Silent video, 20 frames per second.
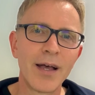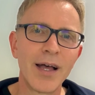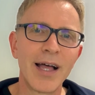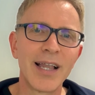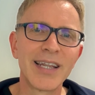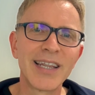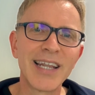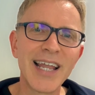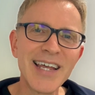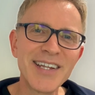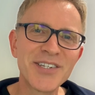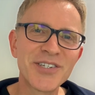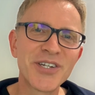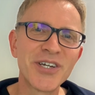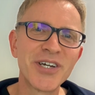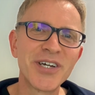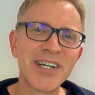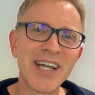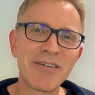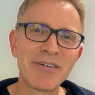Let's
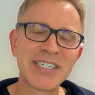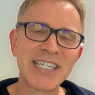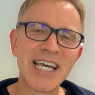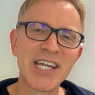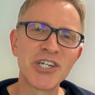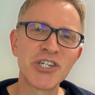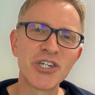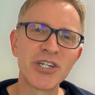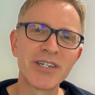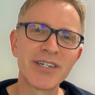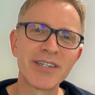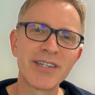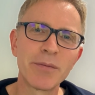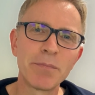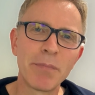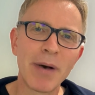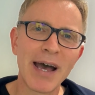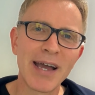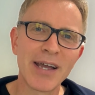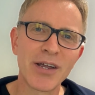turn our attention to the
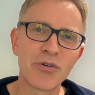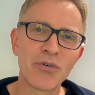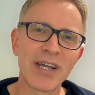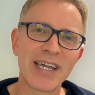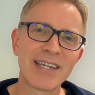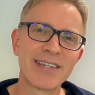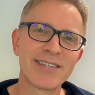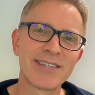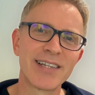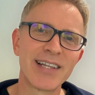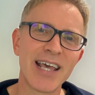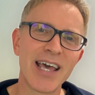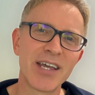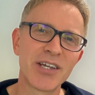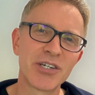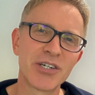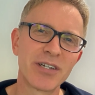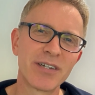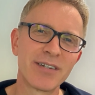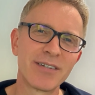bank
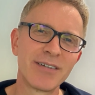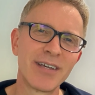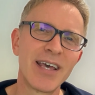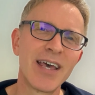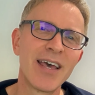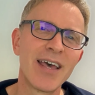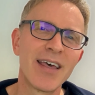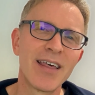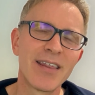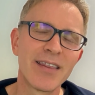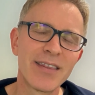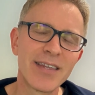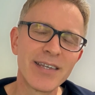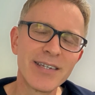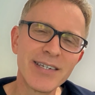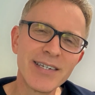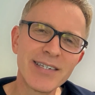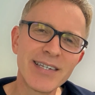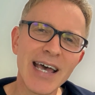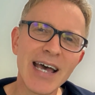reconciliation.
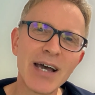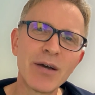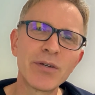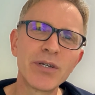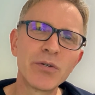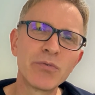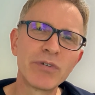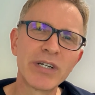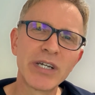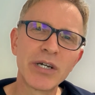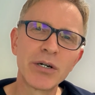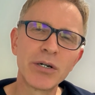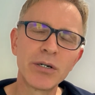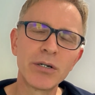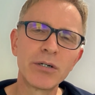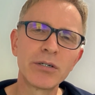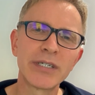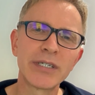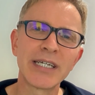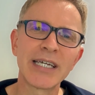This is how you
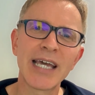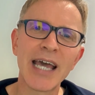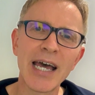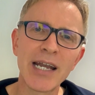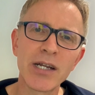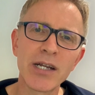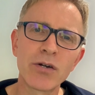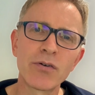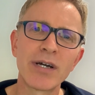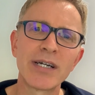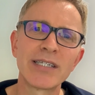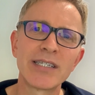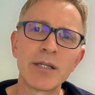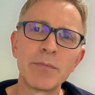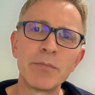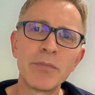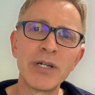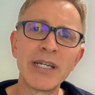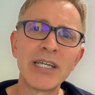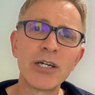record and categorize the
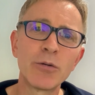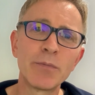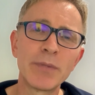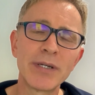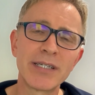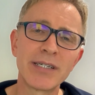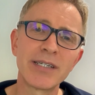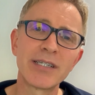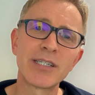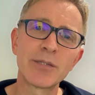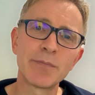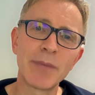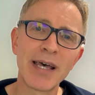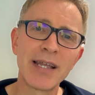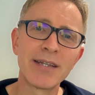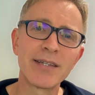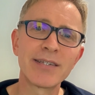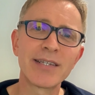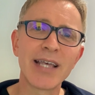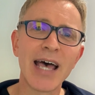money your business
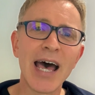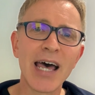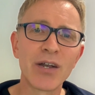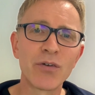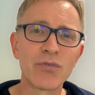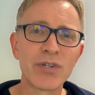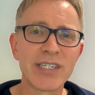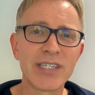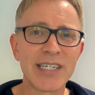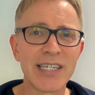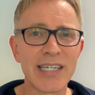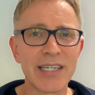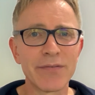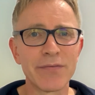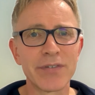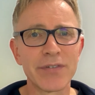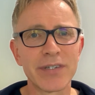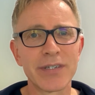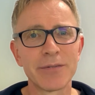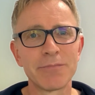spends and
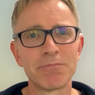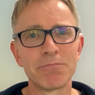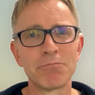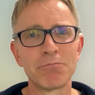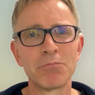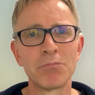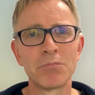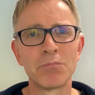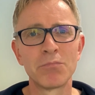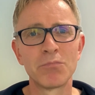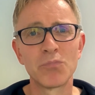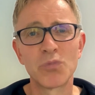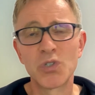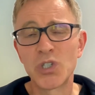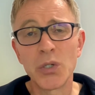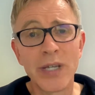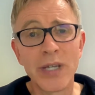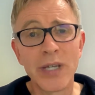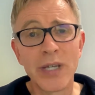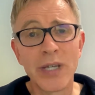receives.
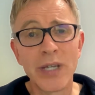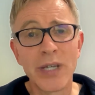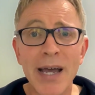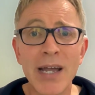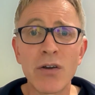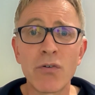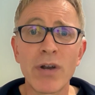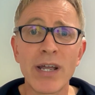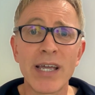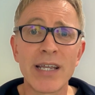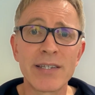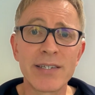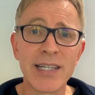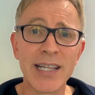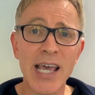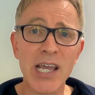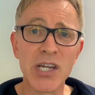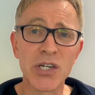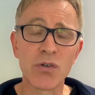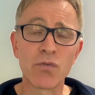Doing a bank
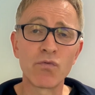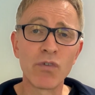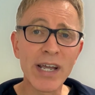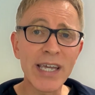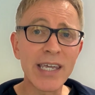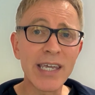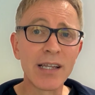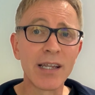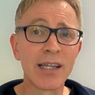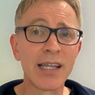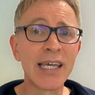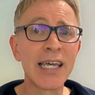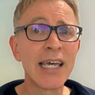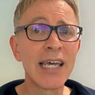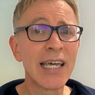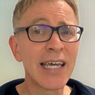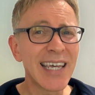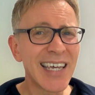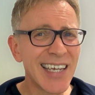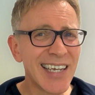reconciliation regularly
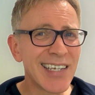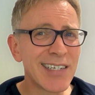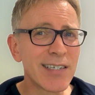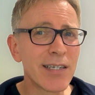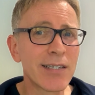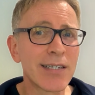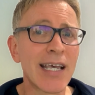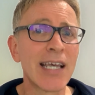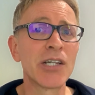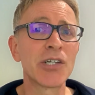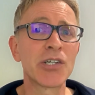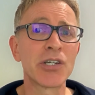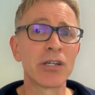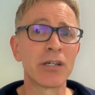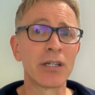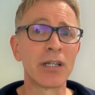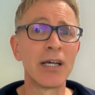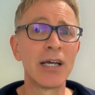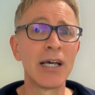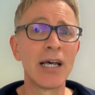is
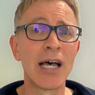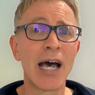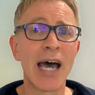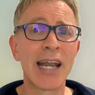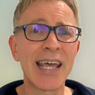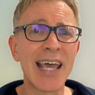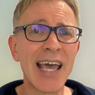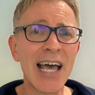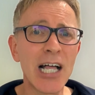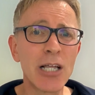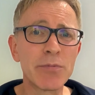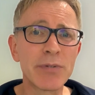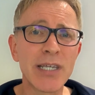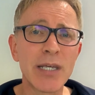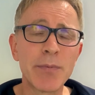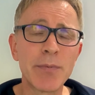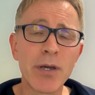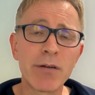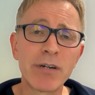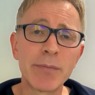essential, and it helps
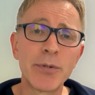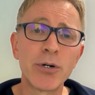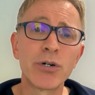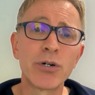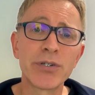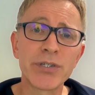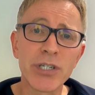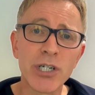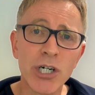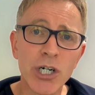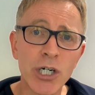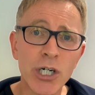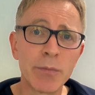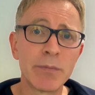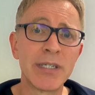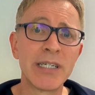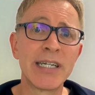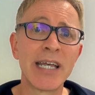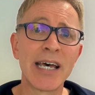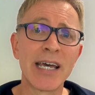keep your reports up
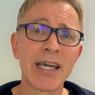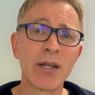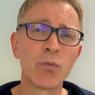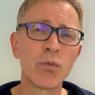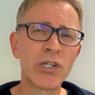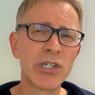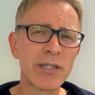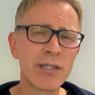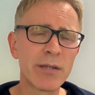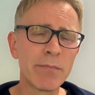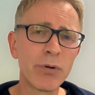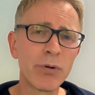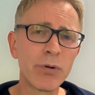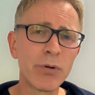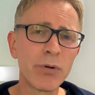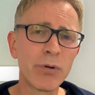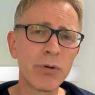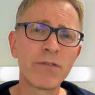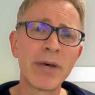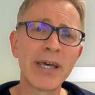to date, which is
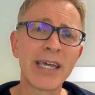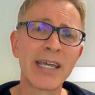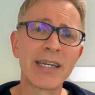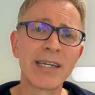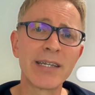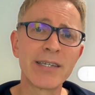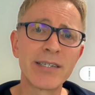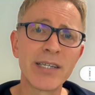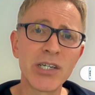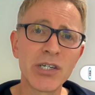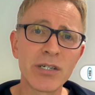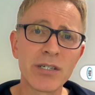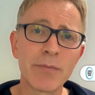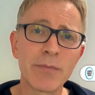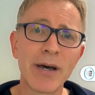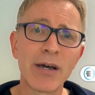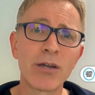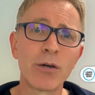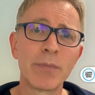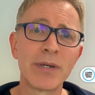important for making decisions
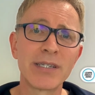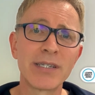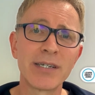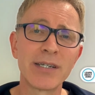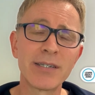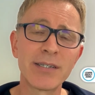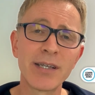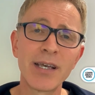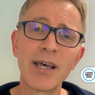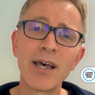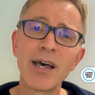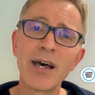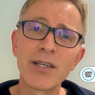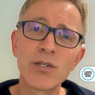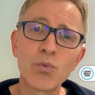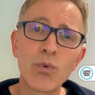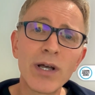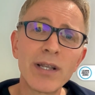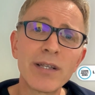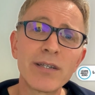about your business
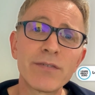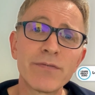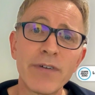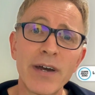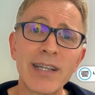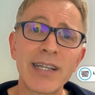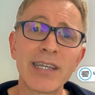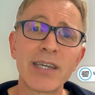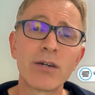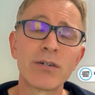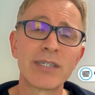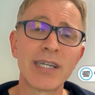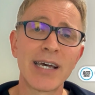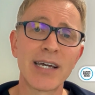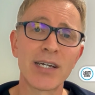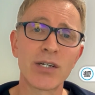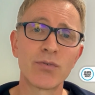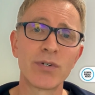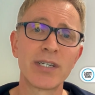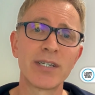as well as filing your
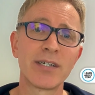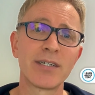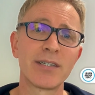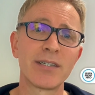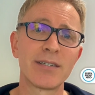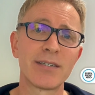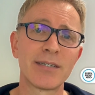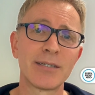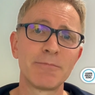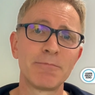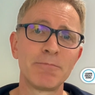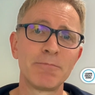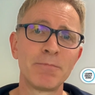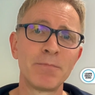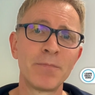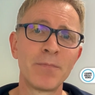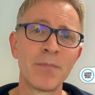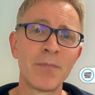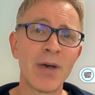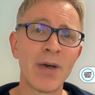tax returns.
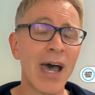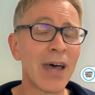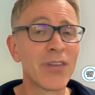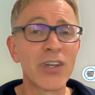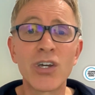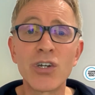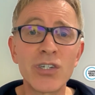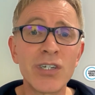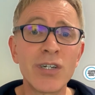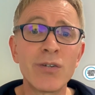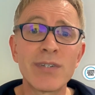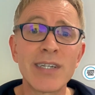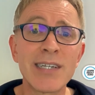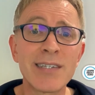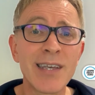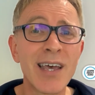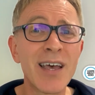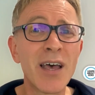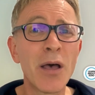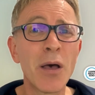And the good news
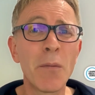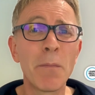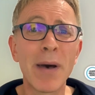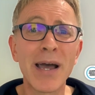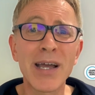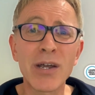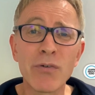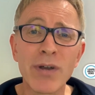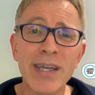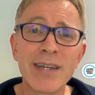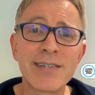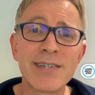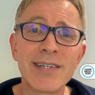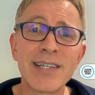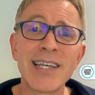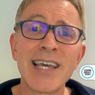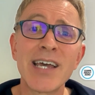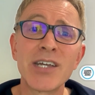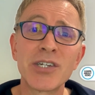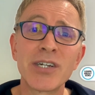is, bank
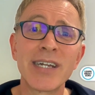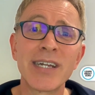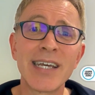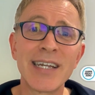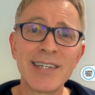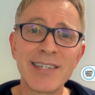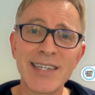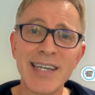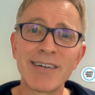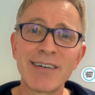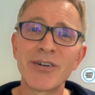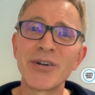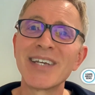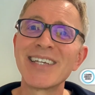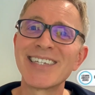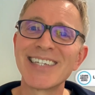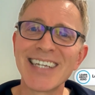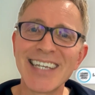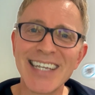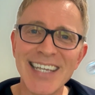reconciliation in Xero
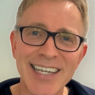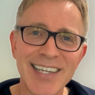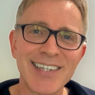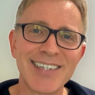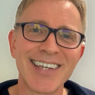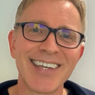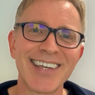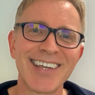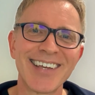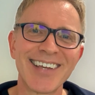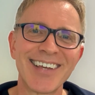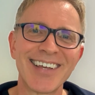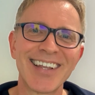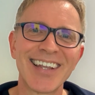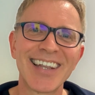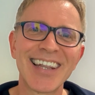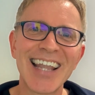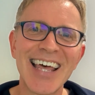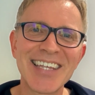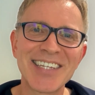is easy.
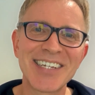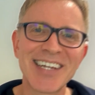Let's